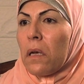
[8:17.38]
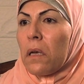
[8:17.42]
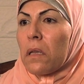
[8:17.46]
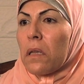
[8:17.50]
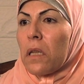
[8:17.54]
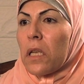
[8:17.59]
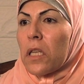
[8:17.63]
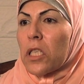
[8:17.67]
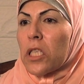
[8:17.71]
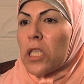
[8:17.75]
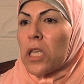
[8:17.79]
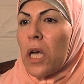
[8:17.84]

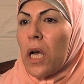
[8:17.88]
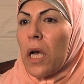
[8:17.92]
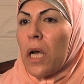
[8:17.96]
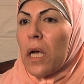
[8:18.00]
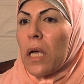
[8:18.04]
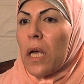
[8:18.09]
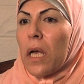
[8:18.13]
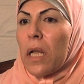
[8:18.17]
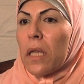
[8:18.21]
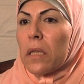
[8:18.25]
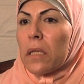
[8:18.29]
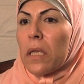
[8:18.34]
the
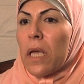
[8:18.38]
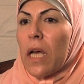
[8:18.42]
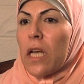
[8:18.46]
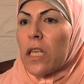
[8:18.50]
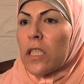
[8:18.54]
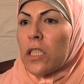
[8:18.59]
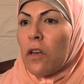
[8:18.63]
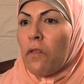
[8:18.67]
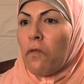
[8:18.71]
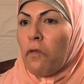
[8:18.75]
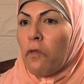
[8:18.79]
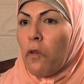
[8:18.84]
child
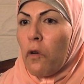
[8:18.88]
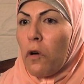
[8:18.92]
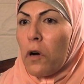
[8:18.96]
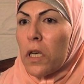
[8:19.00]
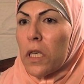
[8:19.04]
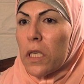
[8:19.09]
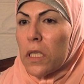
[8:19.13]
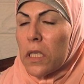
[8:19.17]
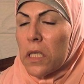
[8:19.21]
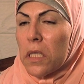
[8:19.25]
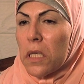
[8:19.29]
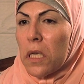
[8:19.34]
has a
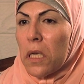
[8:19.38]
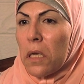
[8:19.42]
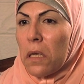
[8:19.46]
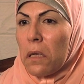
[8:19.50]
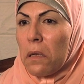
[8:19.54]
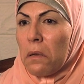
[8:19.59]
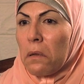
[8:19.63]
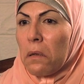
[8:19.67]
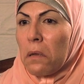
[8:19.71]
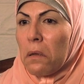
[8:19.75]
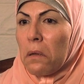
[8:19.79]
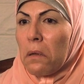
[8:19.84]
voice,
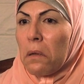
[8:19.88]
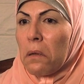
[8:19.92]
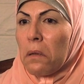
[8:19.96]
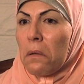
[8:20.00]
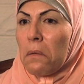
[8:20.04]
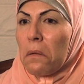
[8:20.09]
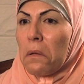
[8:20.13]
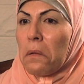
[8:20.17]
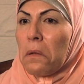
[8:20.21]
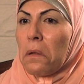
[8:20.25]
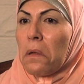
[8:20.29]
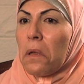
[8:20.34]

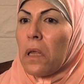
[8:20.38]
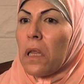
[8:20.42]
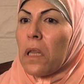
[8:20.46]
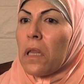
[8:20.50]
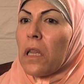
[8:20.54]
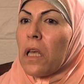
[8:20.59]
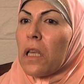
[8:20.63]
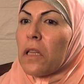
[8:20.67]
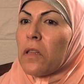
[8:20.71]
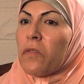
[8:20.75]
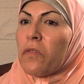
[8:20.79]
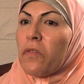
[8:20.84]

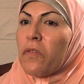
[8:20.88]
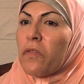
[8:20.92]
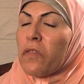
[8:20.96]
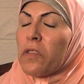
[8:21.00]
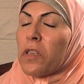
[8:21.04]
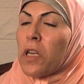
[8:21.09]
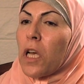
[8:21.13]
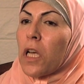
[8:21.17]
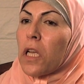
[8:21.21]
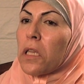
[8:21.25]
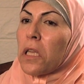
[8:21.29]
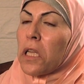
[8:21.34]
that
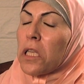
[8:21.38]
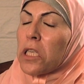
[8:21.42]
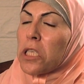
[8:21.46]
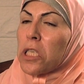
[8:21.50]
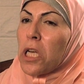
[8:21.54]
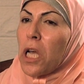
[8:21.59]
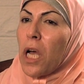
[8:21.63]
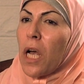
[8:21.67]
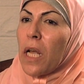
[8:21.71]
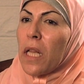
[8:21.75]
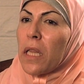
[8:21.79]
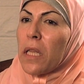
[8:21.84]
the
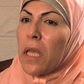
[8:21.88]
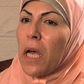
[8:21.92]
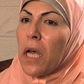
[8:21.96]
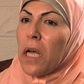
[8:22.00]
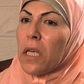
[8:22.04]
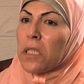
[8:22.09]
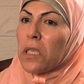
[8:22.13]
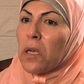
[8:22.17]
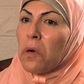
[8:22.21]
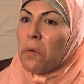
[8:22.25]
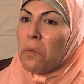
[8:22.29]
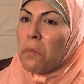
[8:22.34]
child
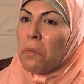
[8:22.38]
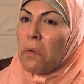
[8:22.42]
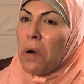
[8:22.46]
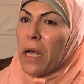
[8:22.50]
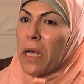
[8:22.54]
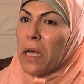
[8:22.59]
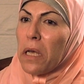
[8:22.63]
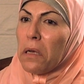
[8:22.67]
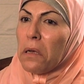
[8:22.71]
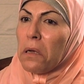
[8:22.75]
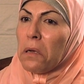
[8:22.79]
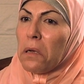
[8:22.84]
has a
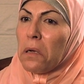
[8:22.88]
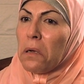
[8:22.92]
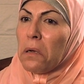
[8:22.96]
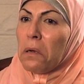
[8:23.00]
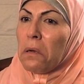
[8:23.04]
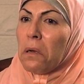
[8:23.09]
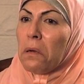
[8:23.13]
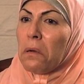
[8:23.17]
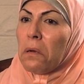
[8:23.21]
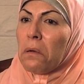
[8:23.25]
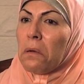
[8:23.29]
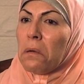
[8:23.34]
right
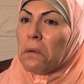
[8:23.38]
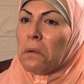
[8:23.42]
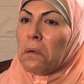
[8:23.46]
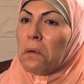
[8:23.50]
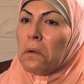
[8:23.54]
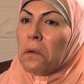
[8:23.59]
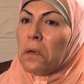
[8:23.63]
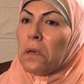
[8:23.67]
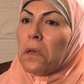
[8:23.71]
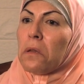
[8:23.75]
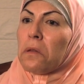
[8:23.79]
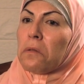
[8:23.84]

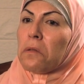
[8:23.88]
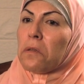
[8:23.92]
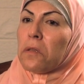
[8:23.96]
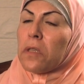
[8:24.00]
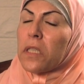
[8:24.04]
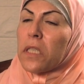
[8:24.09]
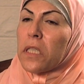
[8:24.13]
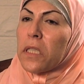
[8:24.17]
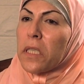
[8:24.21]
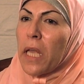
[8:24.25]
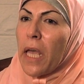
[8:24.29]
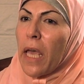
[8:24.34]
to
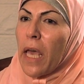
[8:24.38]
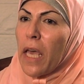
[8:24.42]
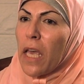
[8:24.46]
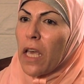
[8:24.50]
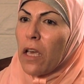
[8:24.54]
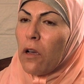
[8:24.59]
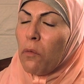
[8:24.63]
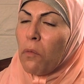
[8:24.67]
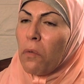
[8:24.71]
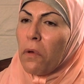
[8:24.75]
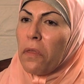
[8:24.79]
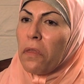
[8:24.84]

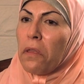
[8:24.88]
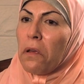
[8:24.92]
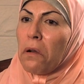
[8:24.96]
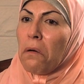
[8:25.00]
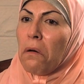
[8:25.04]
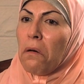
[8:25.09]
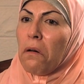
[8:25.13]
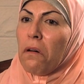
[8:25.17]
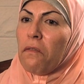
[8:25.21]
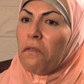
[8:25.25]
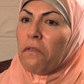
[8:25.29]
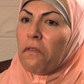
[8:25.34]
stay with their
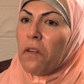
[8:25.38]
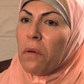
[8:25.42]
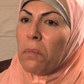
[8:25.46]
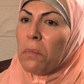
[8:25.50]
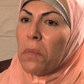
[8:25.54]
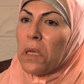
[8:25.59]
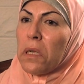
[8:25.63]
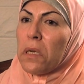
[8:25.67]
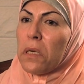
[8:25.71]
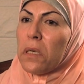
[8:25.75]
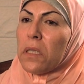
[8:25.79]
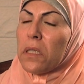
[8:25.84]
own
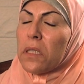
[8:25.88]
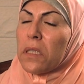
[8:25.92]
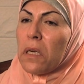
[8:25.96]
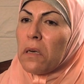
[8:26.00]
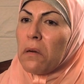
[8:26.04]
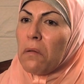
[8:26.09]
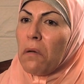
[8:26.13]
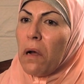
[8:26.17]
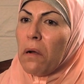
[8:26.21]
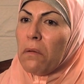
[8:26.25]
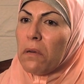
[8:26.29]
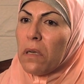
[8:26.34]
familiar
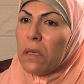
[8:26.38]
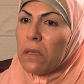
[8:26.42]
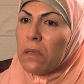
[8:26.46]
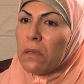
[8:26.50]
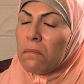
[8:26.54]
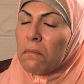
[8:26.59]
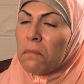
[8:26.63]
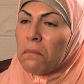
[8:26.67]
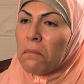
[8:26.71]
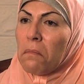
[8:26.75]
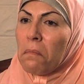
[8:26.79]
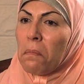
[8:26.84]
surrounding.
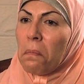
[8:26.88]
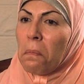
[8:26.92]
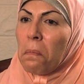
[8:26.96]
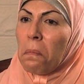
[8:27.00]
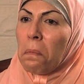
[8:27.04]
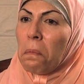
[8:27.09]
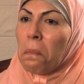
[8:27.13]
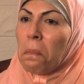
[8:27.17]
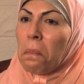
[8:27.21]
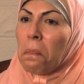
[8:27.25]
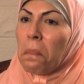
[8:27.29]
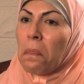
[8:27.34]

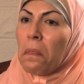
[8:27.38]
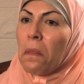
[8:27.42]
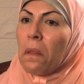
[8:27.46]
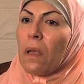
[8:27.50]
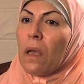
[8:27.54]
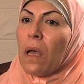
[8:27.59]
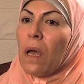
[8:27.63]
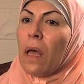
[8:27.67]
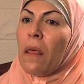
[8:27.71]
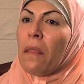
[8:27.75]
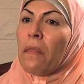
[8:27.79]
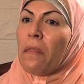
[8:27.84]

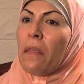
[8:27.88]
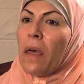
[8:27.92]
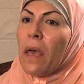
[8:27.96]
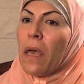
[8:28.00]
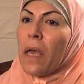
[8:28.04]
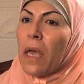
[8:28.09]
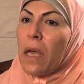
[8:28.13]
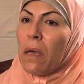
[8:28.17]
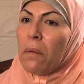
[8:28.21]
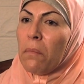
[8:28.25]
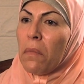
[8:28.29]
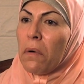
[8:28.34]
And
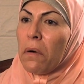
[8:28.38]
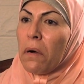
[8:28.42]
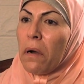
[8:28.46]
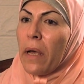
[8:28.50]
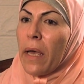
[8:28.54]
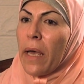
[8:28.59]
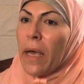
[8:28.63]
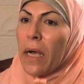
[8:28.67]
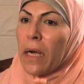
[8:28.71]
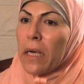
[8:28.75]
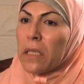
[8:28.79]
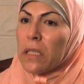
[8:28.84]
the Amer
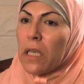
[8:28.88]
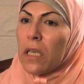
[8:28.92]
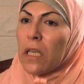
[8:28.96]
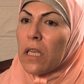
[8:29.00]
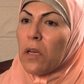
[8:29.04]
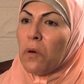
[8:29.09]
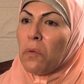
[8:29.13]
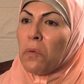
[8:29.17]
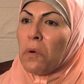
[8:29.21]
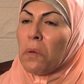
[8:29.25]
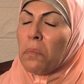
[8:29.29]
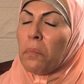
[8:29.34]
Act,
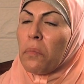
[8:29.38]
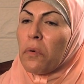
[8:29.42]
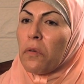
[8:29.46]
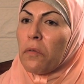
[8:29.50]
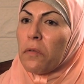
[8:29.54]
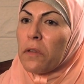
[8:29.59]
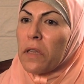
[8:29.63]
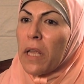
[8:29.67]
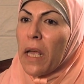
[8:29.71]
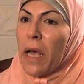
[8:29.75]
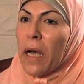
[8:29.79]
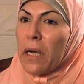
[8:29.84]
it would
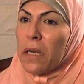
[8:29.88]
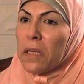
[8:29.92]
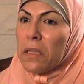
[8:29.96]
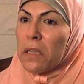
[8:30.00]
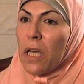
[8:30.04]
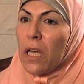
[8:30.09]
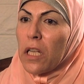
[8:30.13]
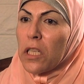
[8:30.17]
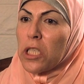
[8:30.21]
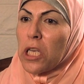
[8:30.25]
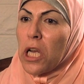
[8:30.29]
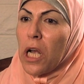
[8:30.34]
protect
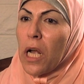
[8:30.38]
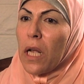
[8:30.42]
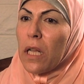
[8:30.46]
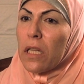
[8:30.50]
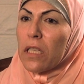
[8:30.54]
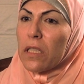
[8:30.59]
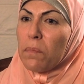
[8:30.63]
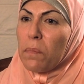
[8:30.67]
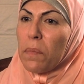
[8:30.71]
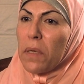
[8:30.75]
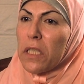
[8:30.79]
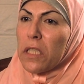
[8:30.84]
that
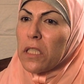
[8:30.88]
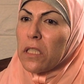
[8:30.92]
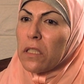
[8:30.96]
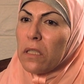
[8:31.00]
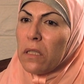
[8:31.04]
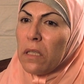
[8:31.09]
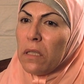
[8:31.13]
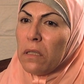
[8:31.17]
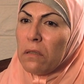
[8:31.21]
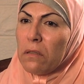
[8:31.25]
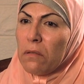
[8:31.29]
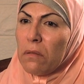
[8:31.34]
child's best
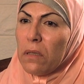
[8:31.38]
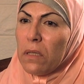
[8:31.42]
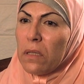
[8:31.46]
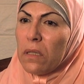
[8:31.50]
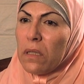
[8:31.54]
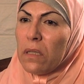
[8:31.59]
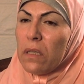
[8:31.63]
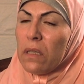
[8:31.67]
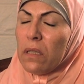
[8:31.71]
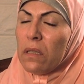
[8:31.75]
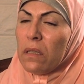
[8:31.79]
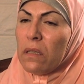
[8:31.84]

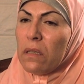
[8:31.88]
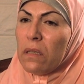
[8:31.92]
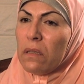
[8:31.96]
interest